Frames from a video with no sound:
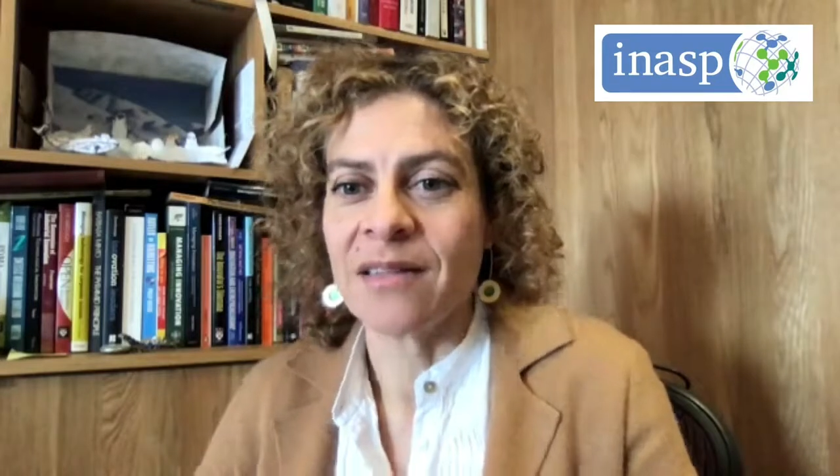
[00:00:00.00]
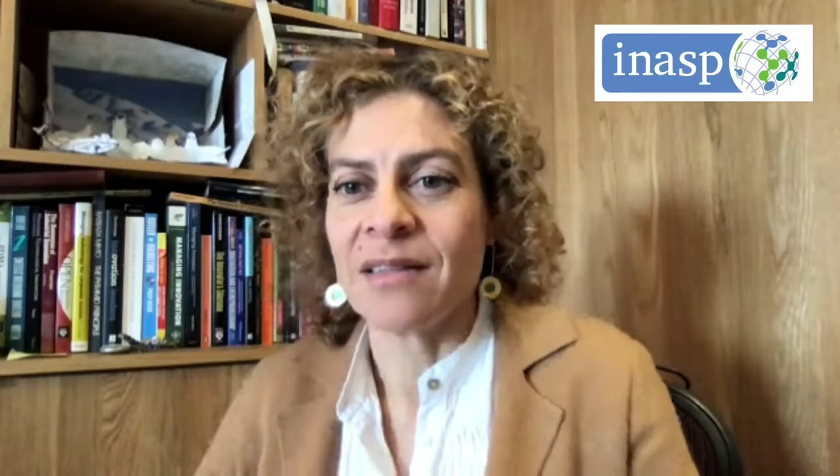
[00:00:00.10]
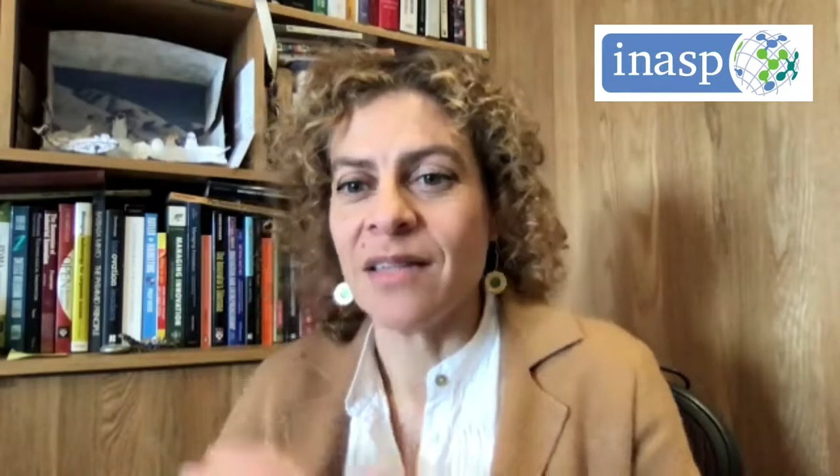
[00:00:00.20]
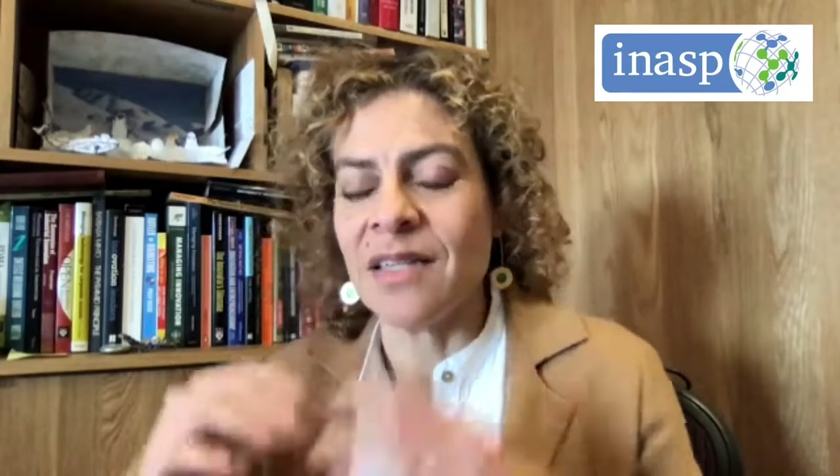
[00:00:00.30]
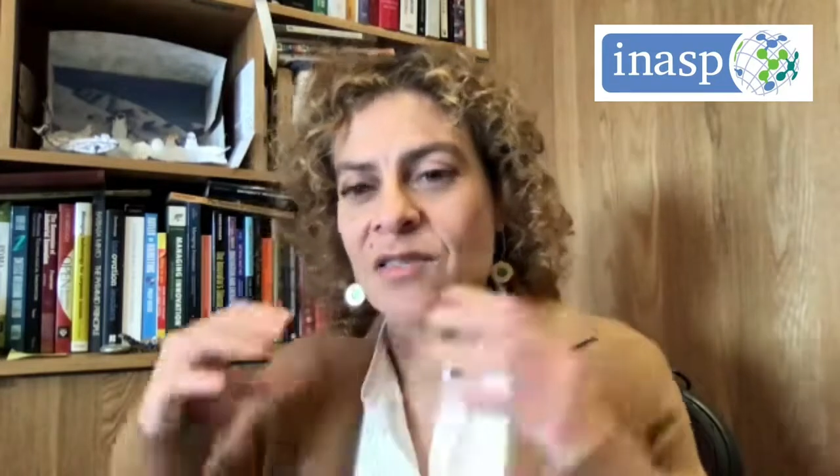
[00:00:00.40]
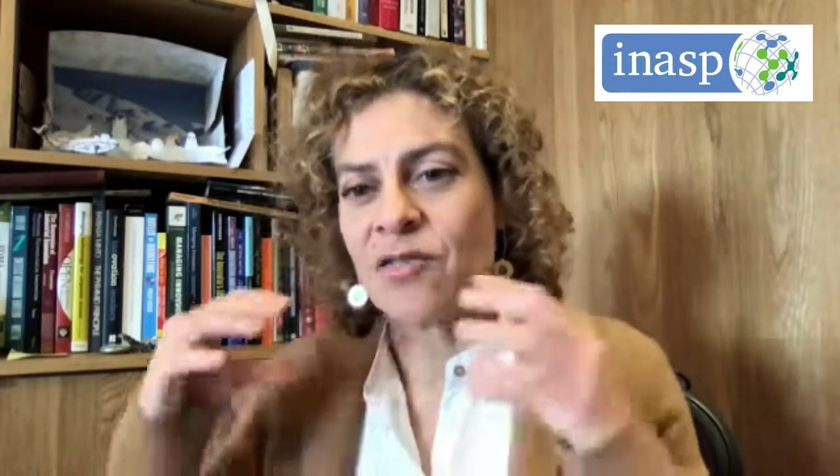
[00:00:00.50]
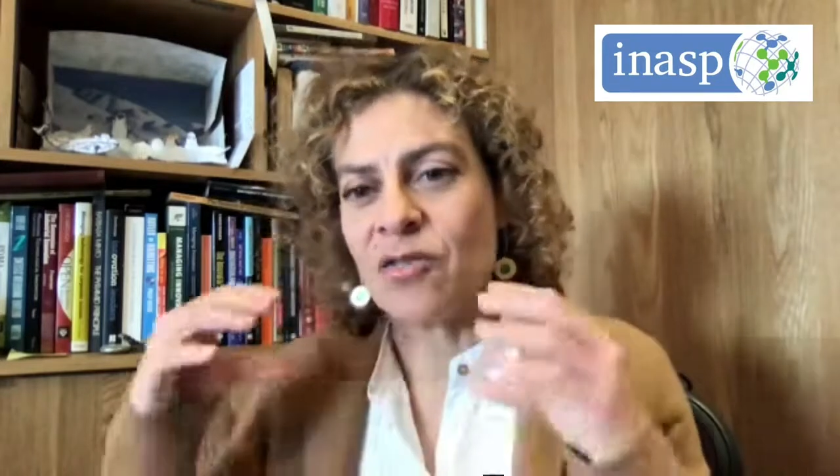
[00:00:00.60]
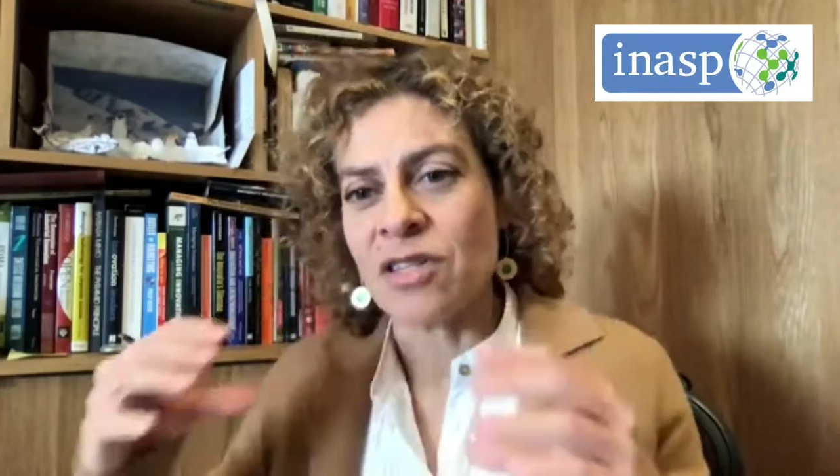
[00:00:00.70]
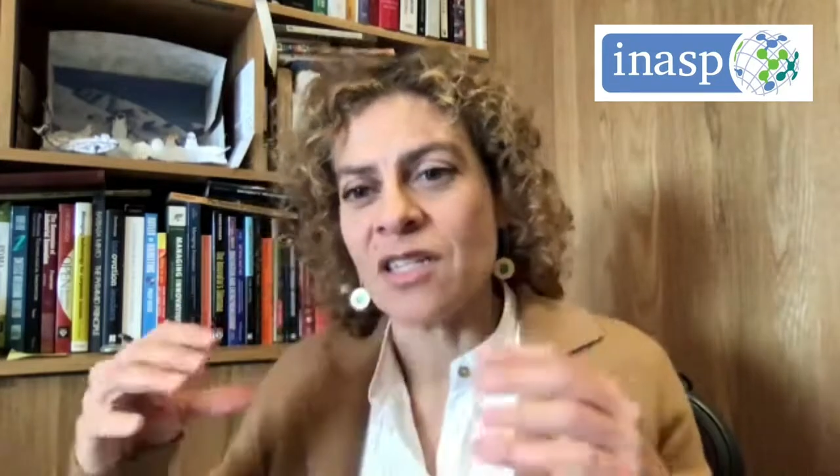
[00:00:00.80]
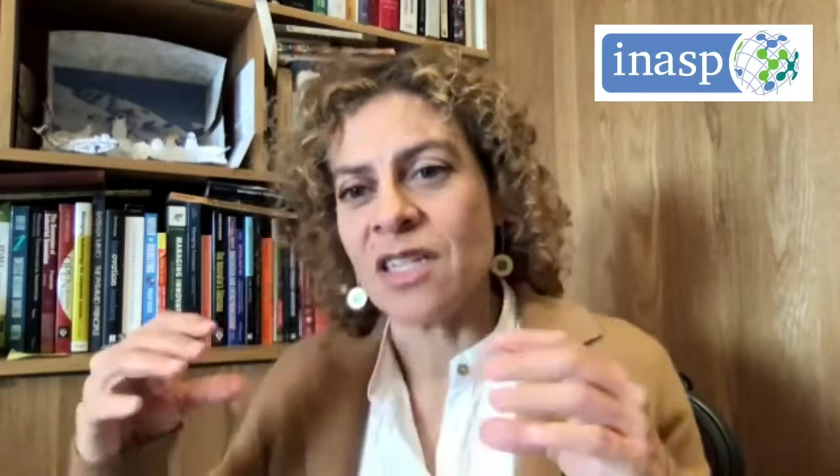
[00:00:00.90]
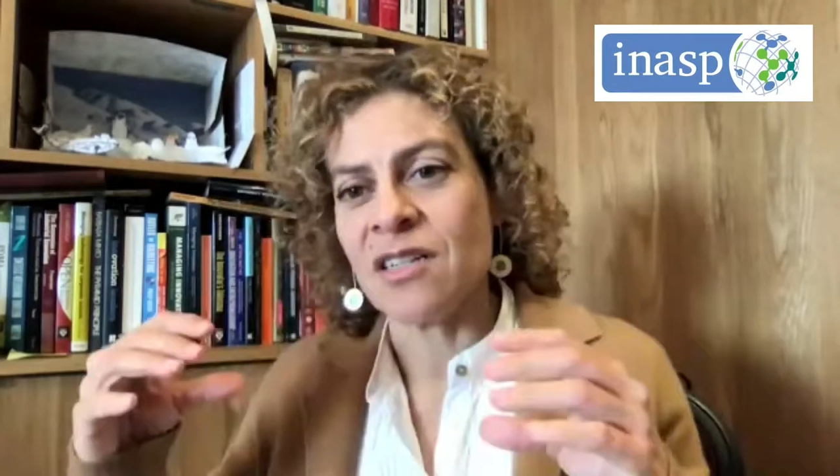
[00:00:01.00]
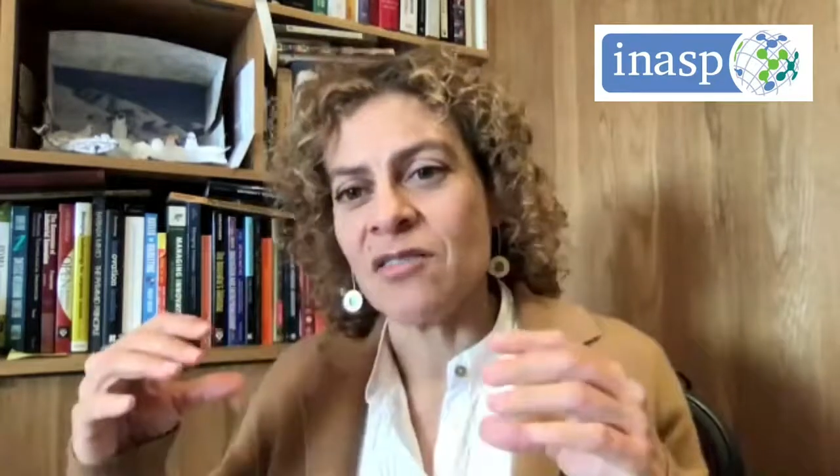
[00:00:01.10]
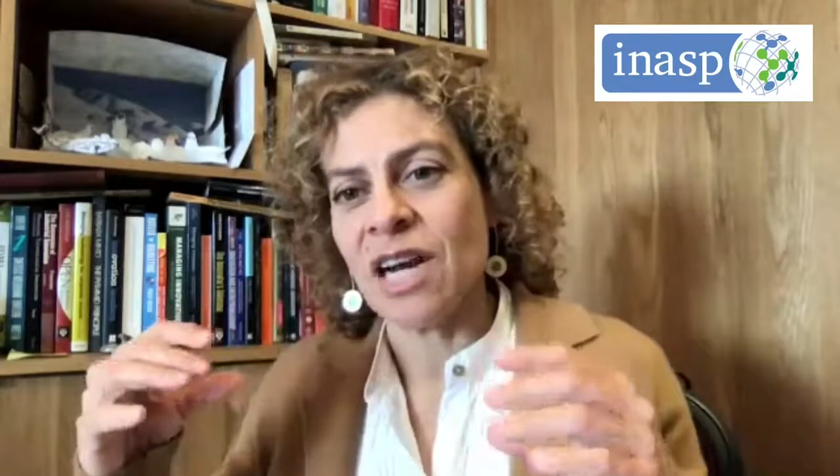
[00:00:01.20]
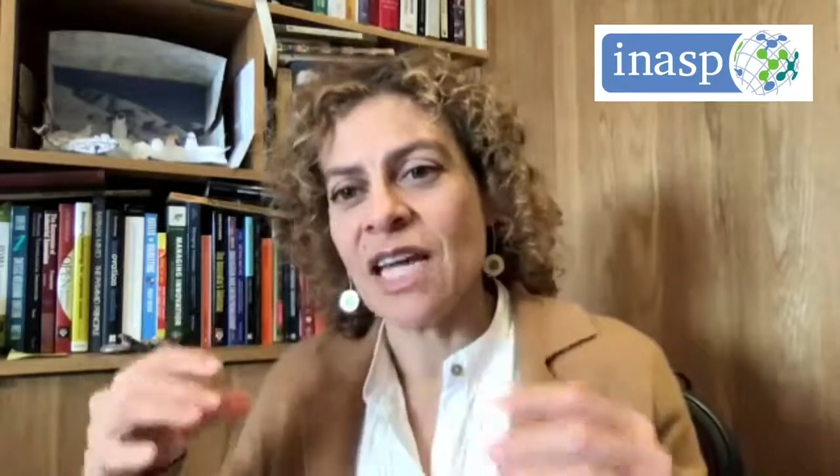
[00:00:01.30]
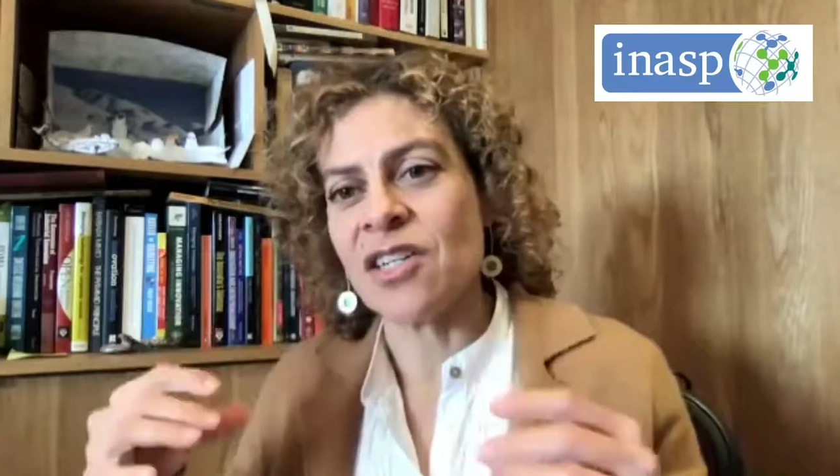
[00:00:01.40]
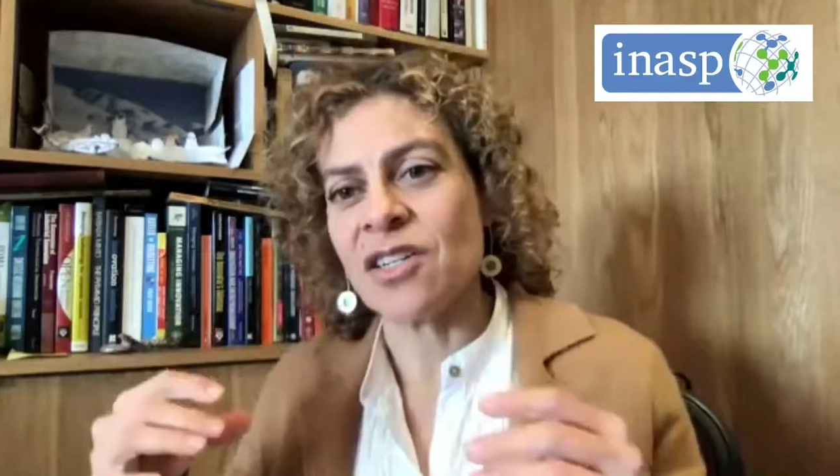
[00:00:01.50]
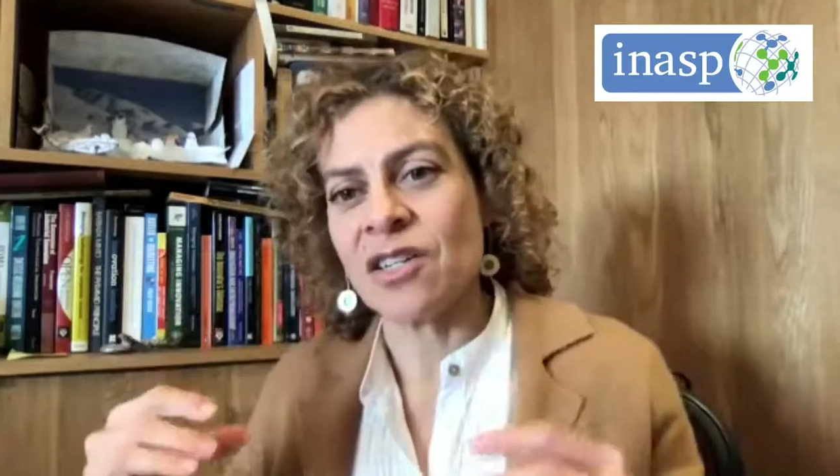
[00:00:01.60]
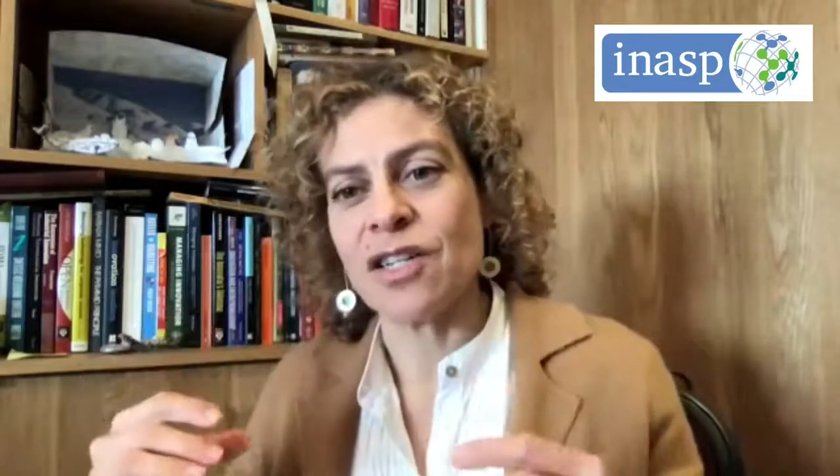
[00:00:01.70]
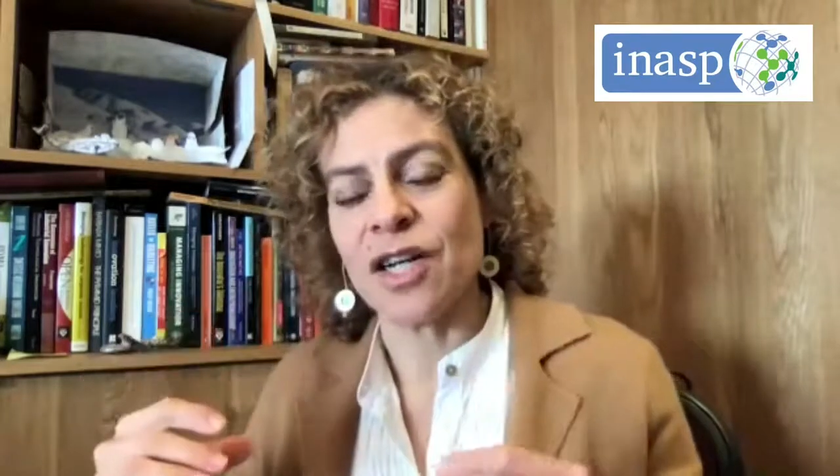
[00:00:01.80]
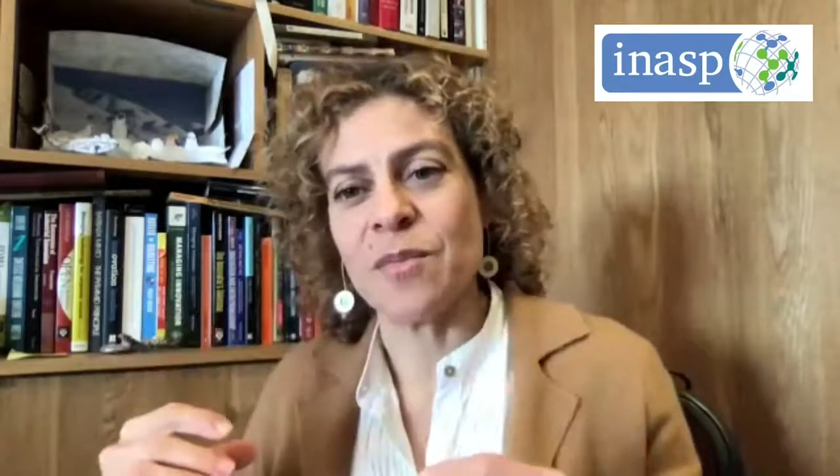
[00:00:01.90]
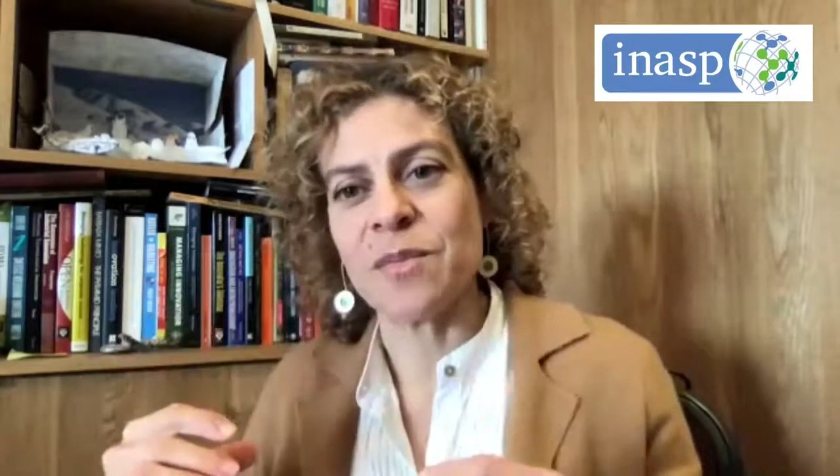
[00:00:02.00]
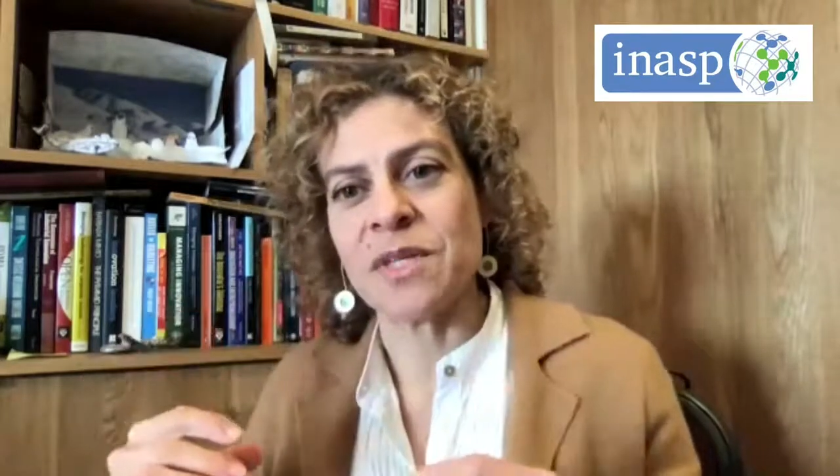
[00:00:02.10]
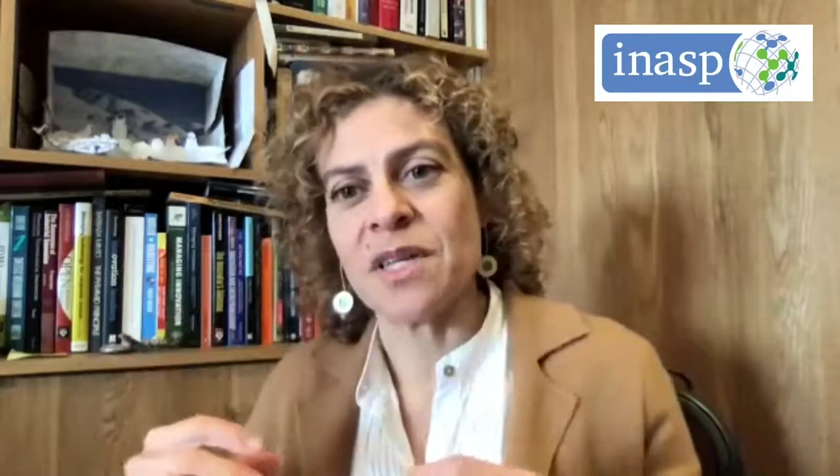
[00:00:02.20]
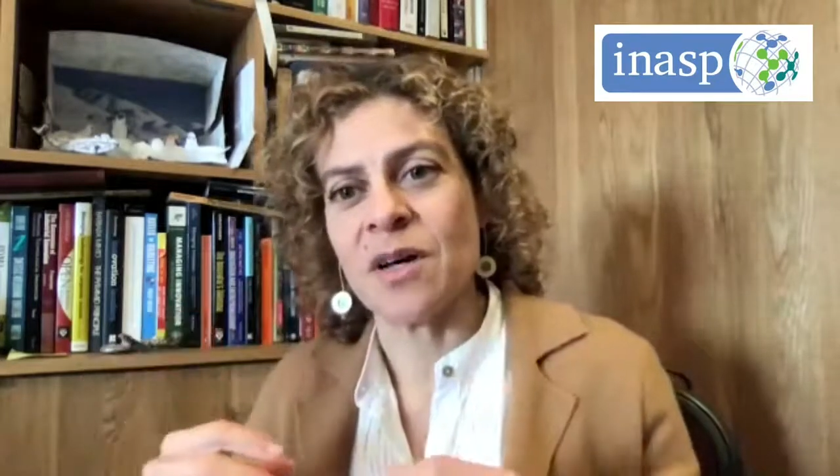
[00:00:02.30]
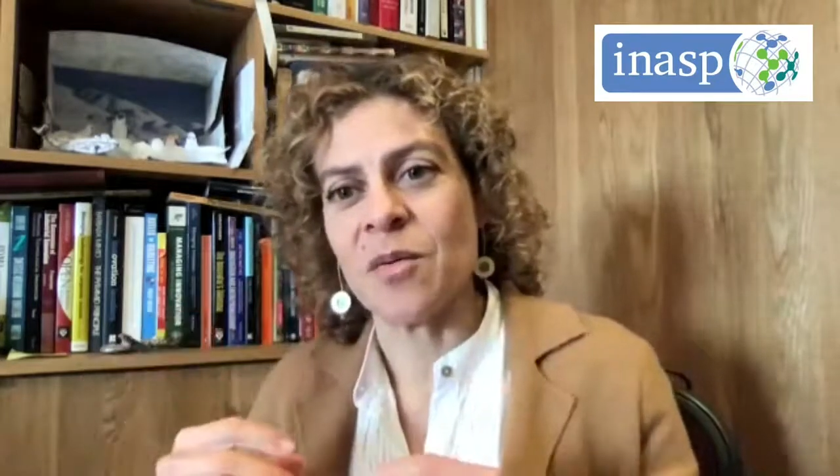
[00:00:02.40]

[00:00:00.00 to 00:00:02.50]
these trusting relationships